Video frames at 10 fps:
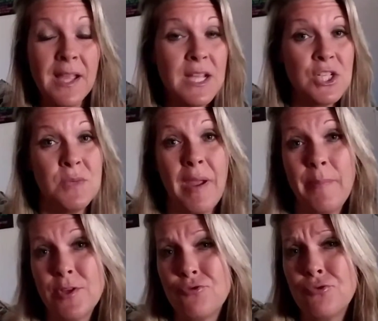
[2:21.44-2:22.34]
She might
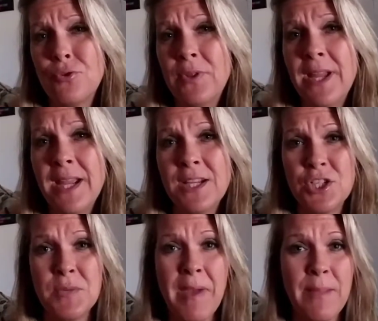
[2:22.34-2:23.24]
be drooling,
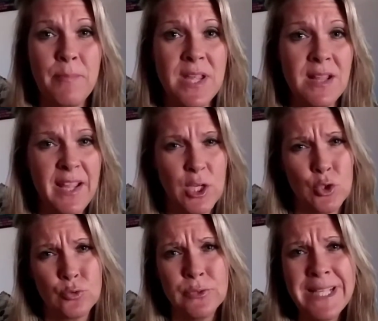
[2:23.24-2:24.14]
she might be like
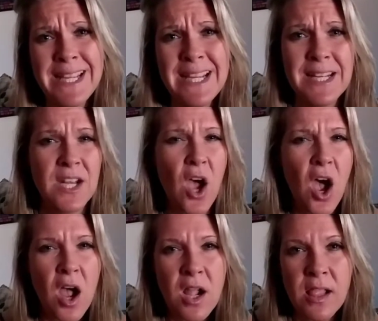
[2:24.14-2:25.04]
green and
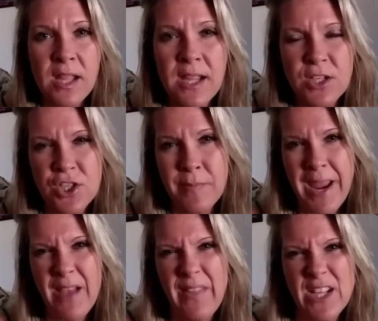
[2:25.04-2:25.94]
ugly, and she might
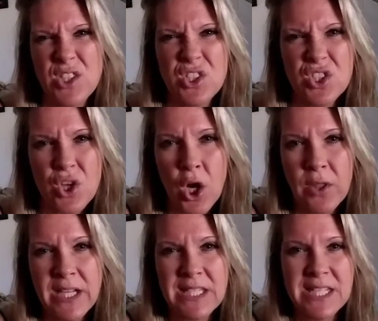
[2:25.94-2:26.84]
have like
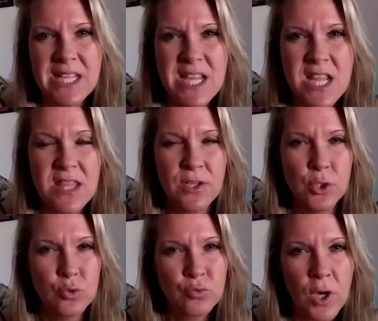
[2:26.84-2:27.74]
snarling teeth and
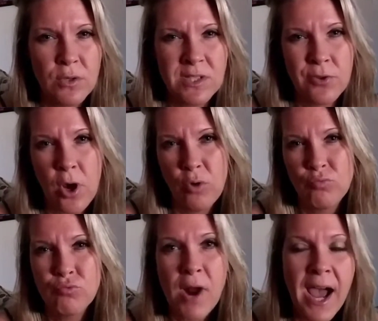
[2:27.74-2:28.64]
gross, and they're all
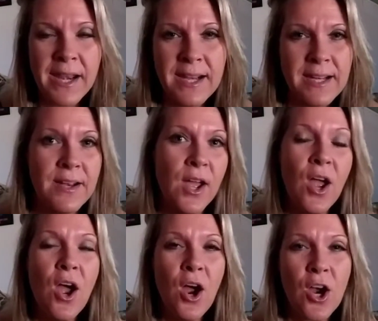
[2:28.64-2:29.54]
rotted, and
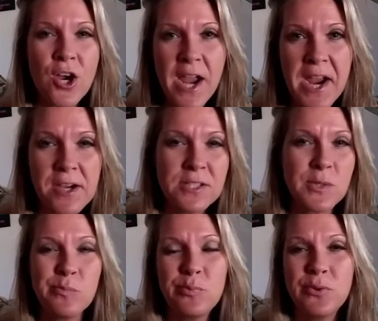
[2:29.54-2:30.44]
her hair is
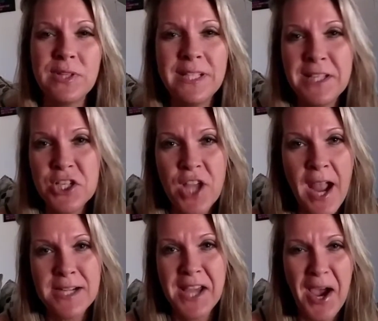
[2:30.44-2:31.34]
completely
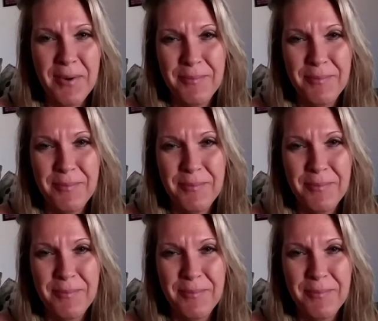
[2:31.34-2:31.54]
jacked up,